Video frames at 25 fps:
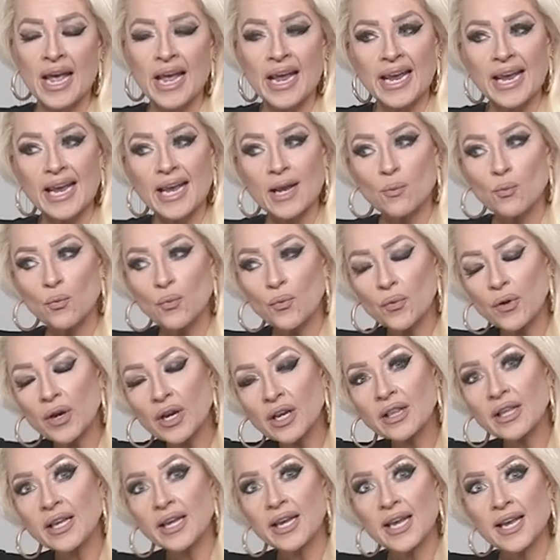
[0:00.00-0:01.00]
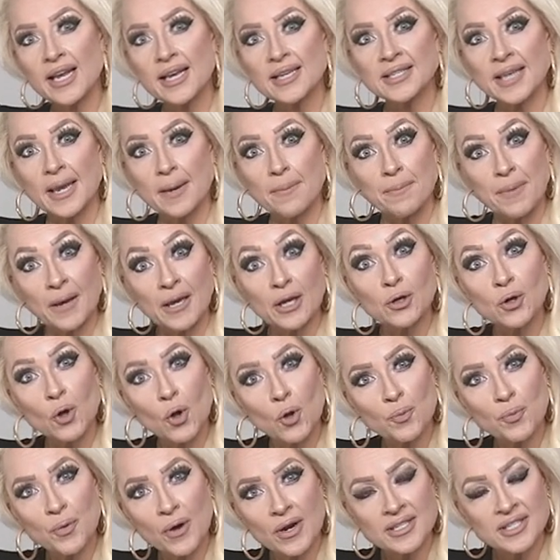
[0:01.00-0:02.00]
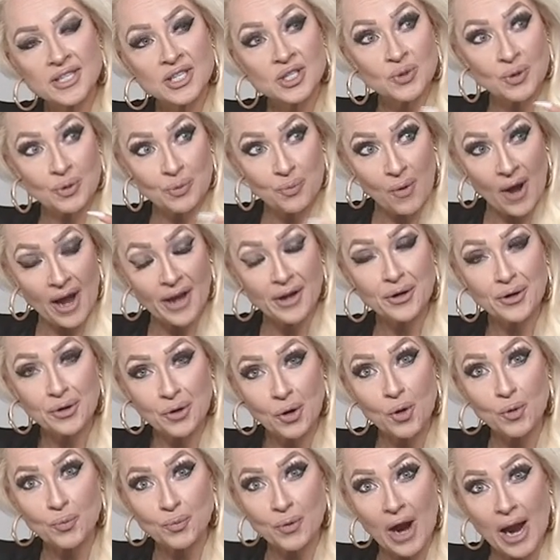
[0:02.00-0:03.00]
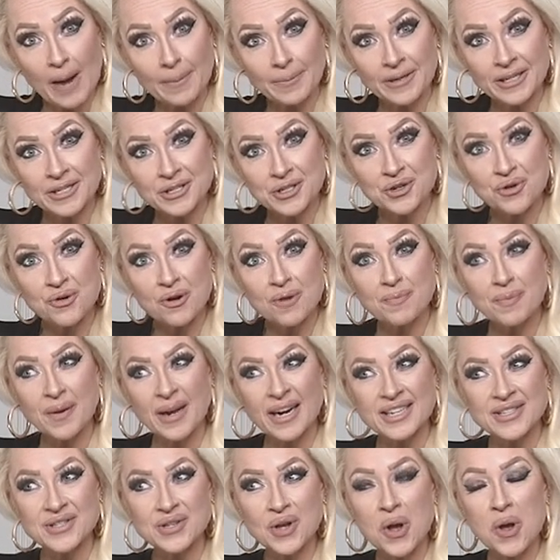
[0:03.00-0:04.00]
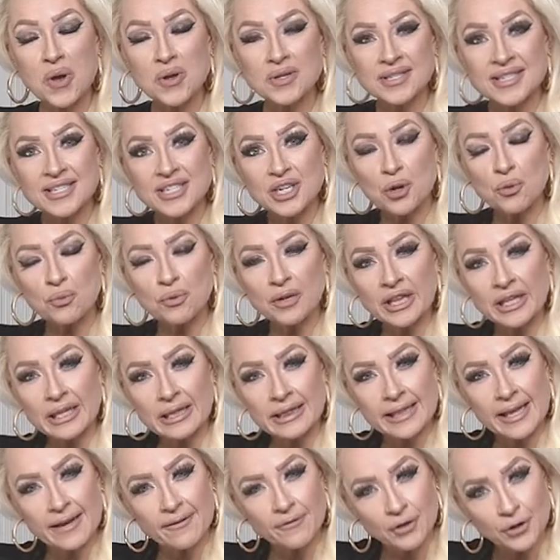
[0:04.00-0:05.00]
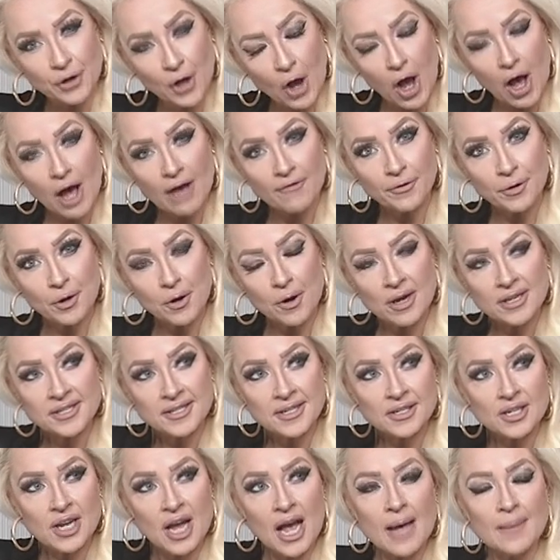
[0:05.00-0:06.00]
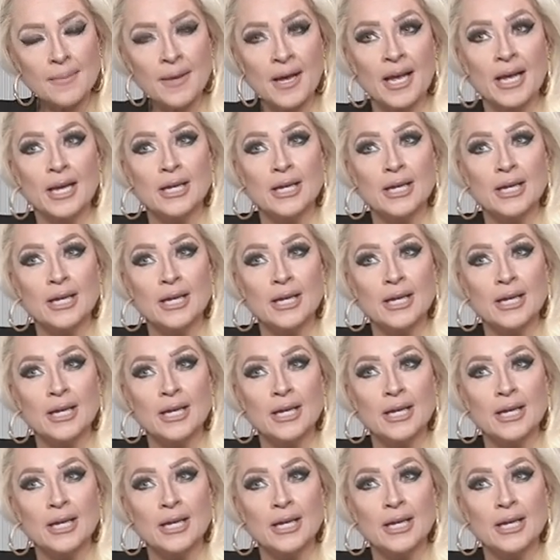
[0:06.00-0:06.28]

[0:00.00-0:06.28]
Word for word: It really is a big gold presence with wider gold properties to it, but it's all still really leveled off across the top.